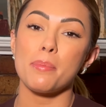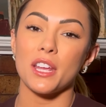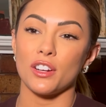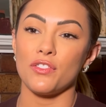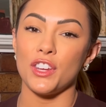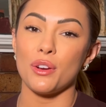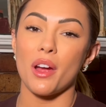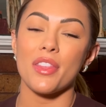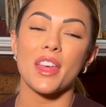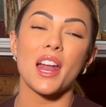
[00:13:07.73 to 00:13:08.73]
interview,
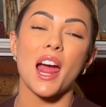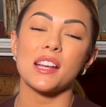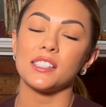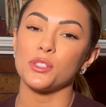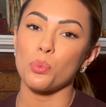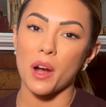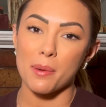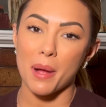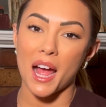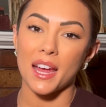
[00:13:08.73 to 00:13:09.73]
and that I swear
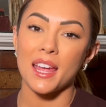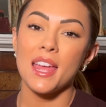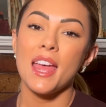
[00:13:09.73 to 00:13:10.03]
by,